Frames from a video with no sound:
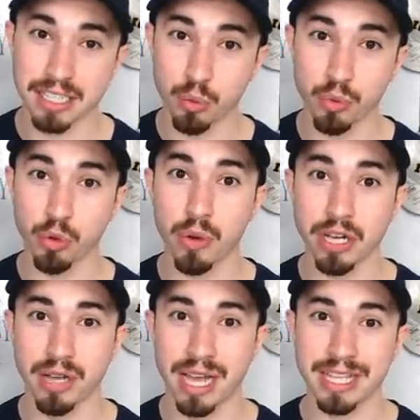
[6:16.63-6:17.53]
They will
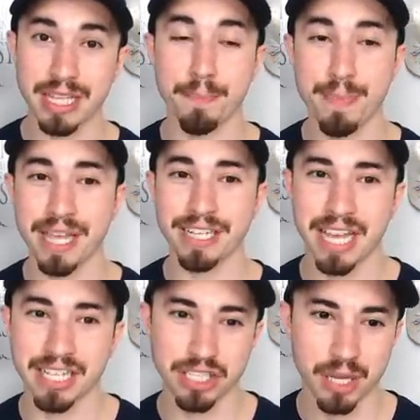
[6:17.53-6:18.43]
wrestle at the Big
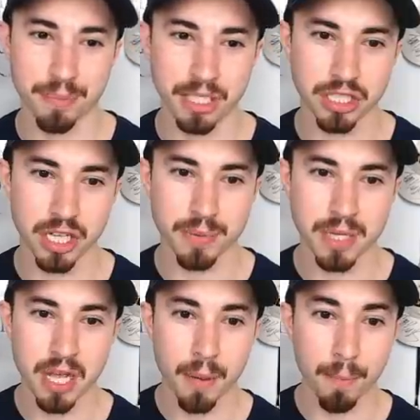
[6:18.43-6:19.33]
Ten championships,
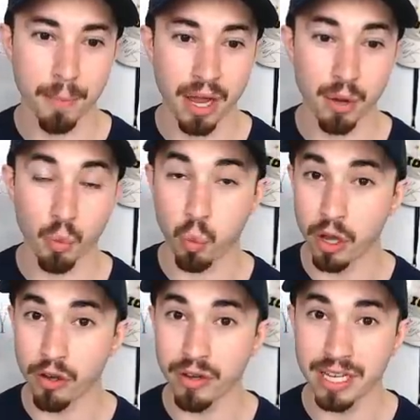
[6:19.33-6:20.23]
but
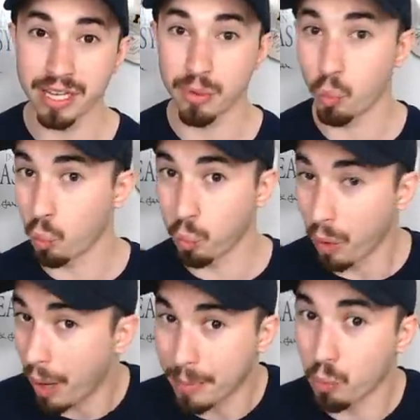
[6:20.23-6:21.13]
will
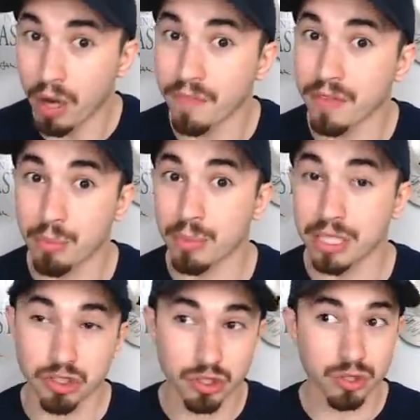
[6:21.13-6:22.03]
I mean one of them
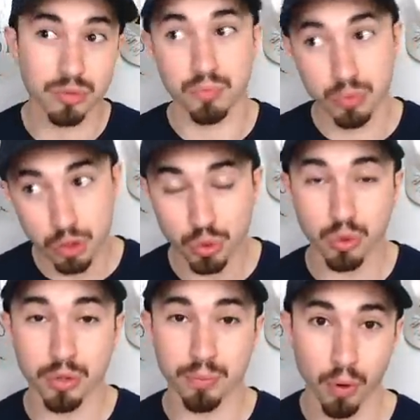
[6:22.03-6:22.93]
is
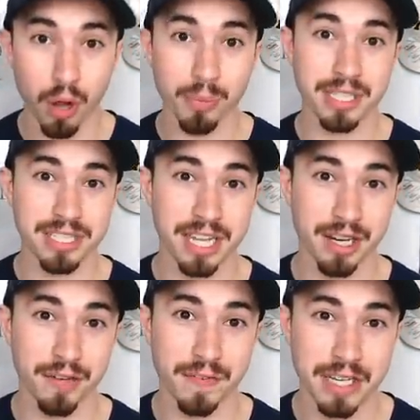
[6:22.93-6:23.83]
sure probably to stay
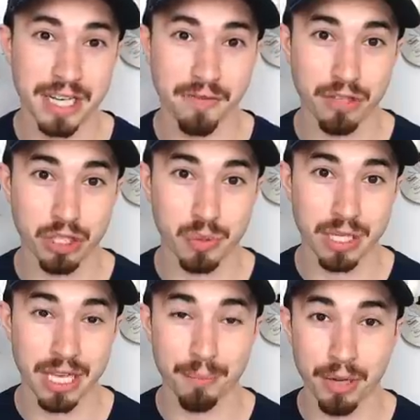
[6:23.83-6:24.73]
undefeated after this
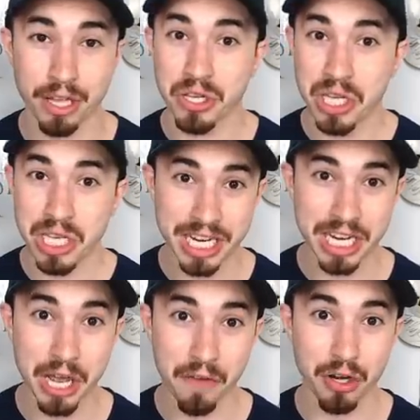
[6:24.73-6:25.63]
weekend, but you
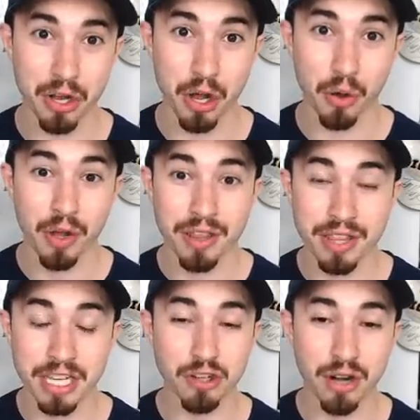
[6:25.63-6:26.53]
never know.
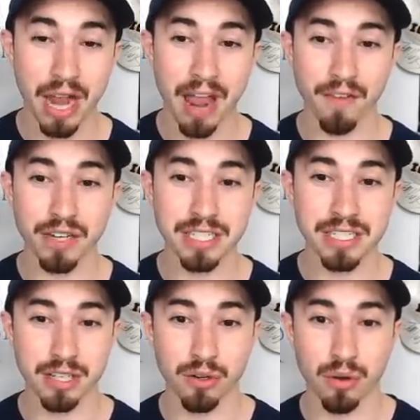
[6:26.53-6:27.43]
These are every
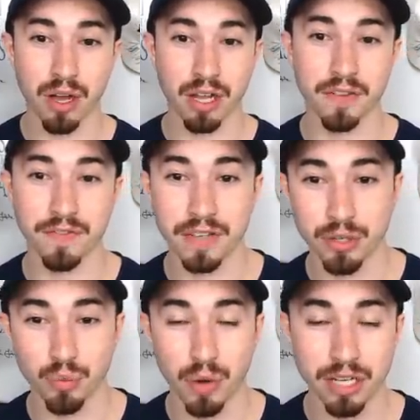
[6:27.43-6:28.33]
single
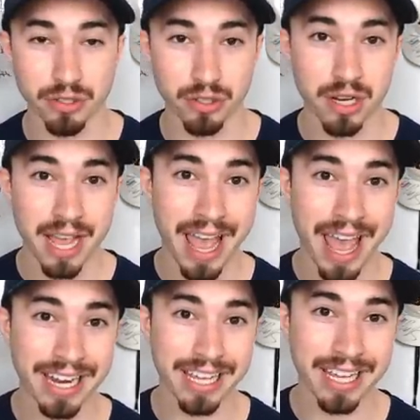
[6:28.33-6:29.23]
undefeated wrestler
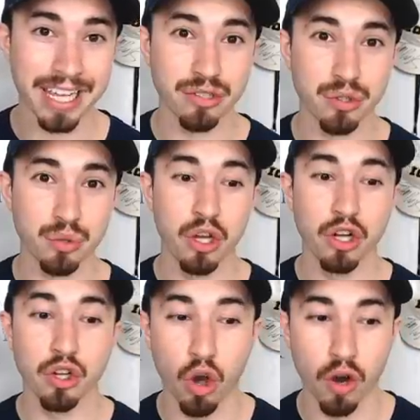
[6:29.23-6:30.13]
heading into
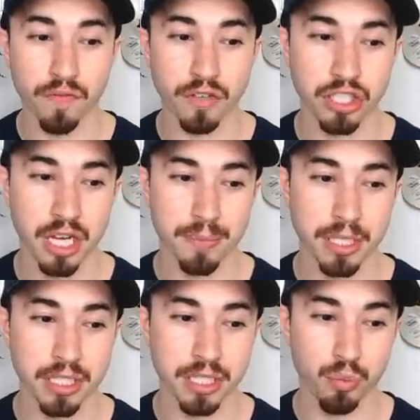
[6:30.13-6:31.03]
conference
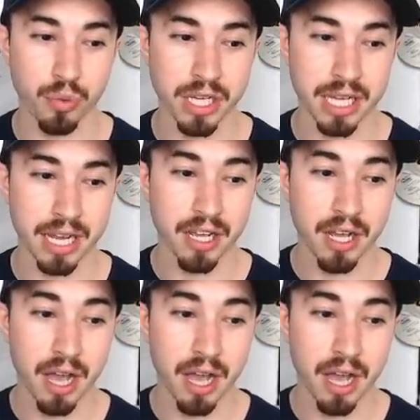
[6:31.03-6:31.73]
championship weekend.